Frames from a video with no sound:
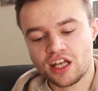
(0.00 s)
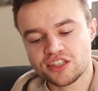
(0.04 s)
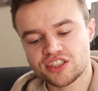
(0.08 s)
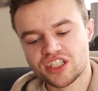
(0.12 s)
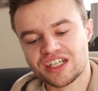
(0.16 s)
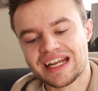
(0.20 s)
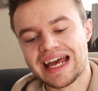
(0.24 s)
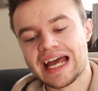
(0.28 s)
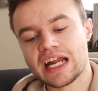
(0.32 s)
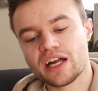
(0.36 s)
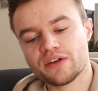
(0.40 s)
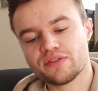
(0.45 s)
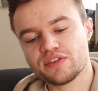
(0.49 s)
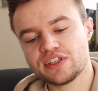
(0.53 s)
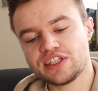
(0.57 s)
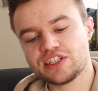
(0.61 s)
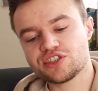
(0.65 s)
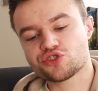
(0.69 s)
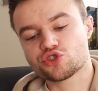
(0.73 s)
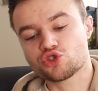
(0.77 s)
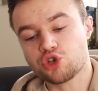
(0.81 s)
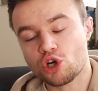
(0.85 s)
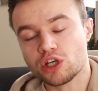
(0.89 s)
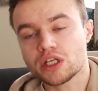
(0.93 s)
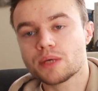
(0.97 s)
So they're actively
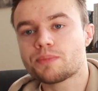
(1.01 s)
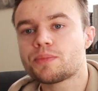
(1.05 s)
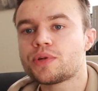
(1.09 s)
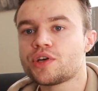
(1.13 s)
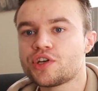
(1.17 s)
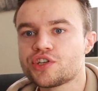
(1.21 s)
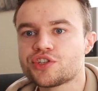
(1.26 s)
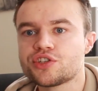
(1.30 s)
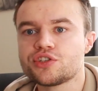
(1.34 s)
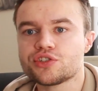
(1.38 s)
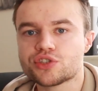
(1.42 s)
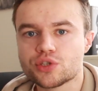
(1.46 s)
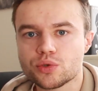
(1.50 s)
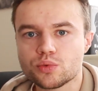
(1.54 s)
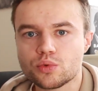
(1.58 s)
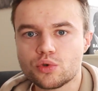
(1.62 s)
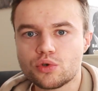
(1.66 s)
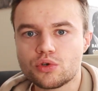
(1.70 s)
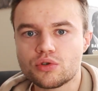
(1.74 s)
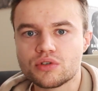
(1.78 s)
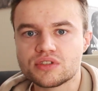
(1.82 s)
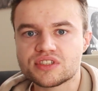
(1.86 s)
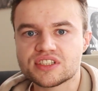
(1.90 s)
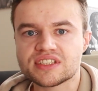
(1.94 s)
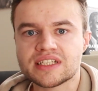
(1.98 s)
trying to push you
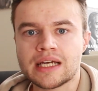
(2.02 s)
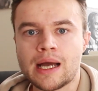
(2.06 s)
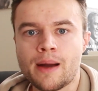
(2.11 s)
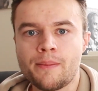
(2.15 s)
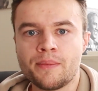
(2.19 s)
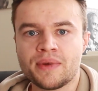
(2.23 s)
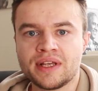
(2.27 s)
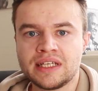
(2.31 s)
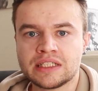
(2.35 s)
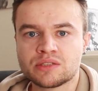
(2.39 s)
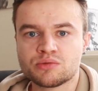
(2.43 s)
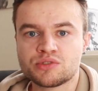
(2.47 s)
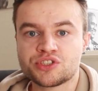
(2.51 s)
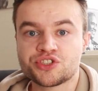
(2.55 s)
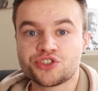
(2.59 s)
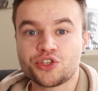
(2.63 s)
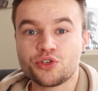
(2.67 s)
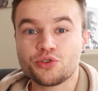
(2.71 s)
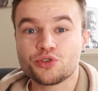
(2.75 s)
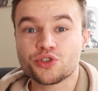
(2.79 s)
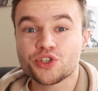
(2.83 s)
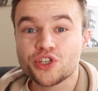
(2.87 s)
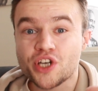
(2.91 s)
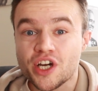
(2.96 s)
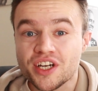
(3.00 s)
towards companies which
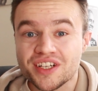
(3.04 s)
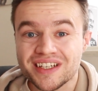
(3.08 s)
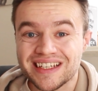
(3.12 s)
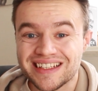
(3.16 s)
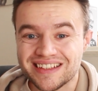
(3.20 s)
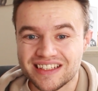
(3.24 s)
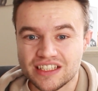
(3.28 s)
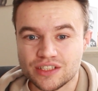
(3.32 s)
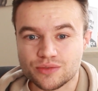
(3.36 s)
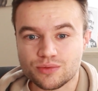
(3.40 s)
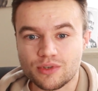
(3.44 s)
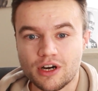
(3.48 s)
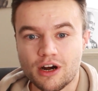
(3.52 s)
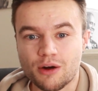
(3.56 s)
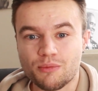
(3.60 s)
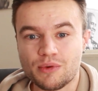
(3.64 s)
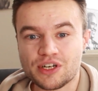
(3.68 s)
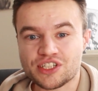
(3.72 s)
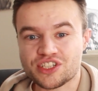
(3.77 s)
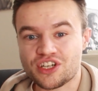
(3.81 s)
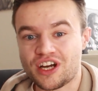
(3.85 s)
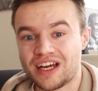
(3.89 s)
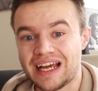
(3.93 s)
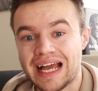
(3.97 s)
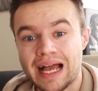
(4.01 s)
do good in this world,
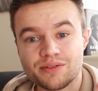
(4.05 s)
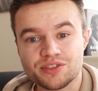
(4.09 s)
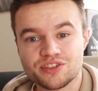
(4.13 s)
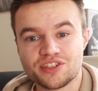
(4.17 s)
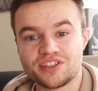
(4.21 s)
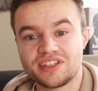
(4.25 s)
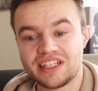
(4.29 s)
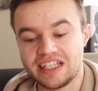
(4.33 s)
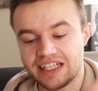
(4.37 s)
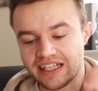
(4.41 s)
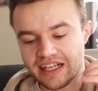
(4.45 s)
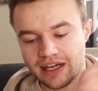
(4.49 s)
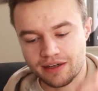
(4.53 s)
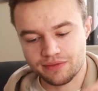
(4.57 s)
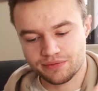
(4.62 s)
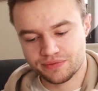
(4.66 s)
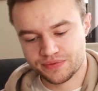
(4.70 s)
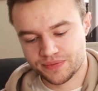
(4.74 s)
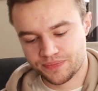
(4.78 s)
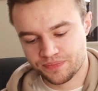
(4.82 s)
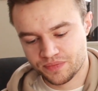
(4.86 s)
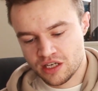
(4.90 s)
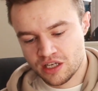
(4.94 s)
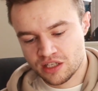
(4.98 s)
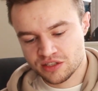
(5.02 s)
which I absolutely love.